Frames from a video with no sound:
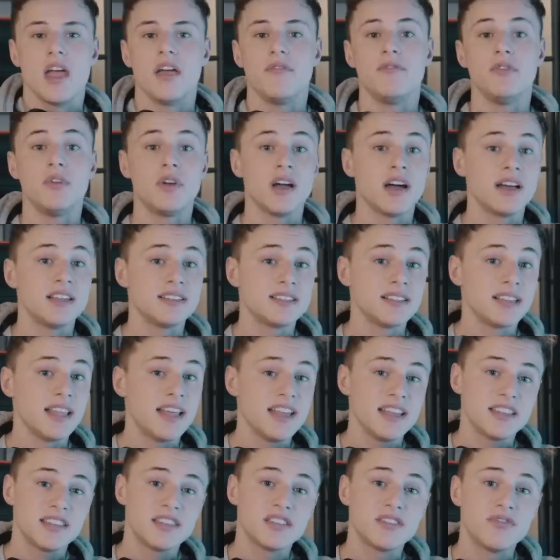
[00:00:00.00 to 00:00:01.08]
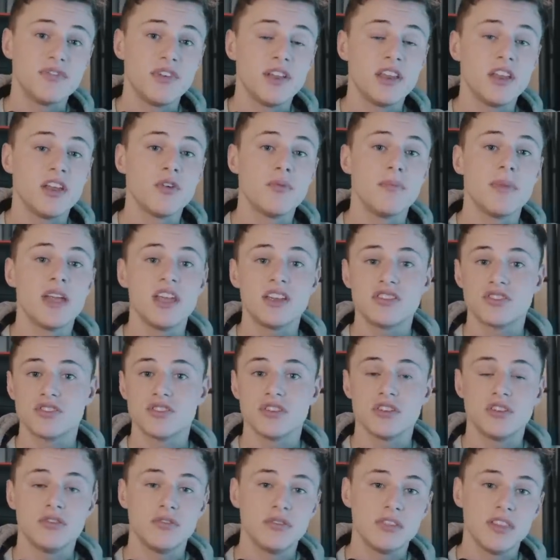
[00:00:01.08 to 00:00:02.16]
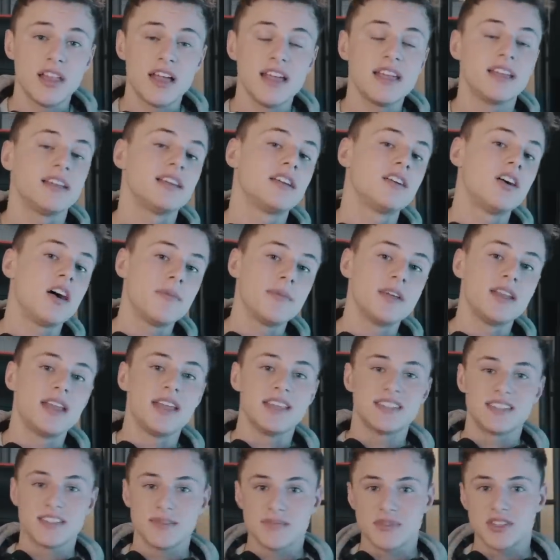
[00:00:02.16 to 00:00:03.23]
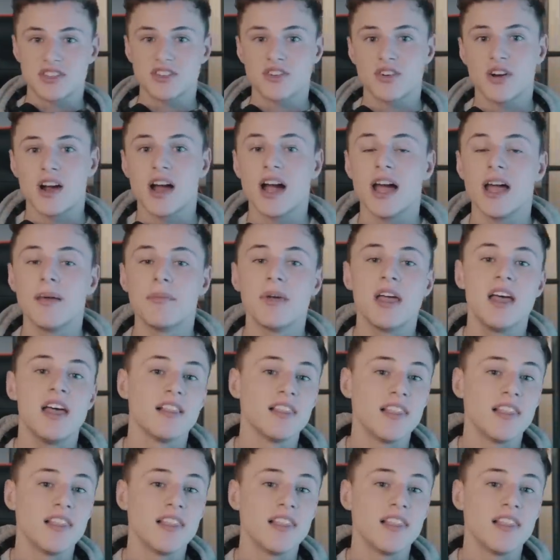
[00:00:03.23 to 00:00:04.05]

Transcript: If you guys like this video, make sure you like, comment, and subscribe.